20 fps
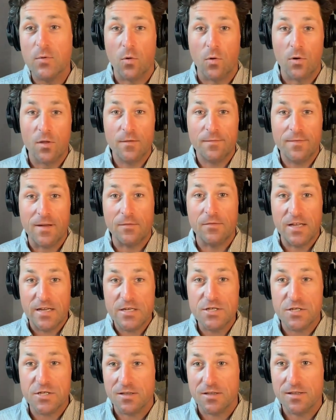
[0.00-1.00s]
or the
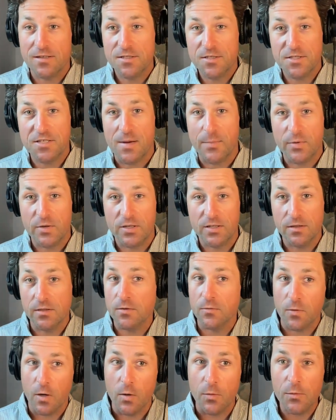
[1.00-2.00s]
foundation that is shepherding
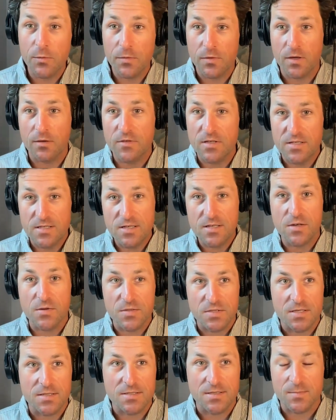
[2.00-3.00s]
the growth of these
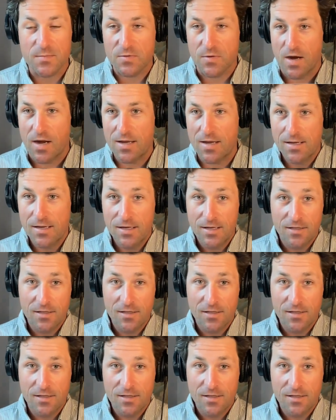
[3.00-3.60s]
ecosystems, right?